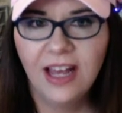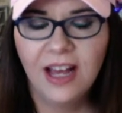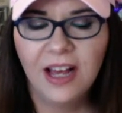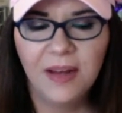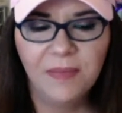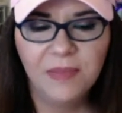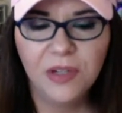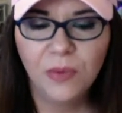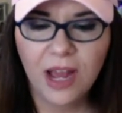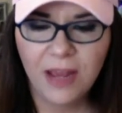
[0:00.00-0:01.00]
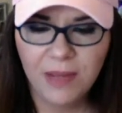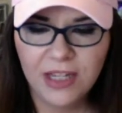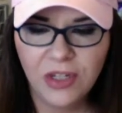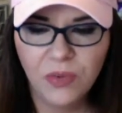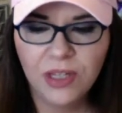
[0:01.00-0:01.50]
to write,
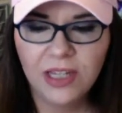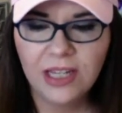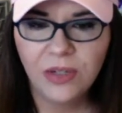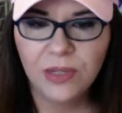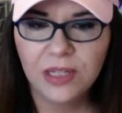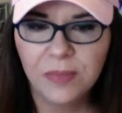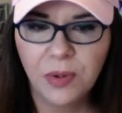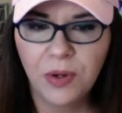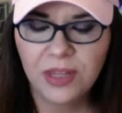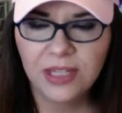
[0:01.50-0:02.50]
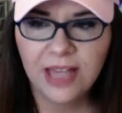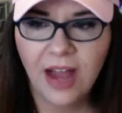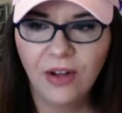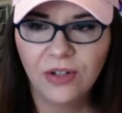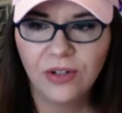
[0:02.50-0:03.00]
because you really get to explore this
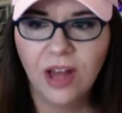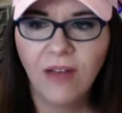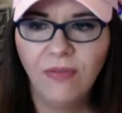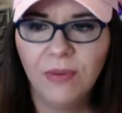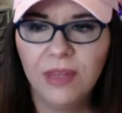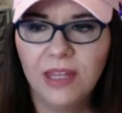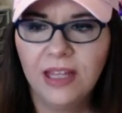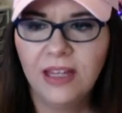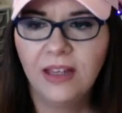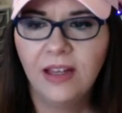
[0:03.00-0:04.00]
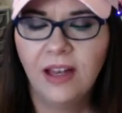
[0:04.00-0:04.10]
character, not from the,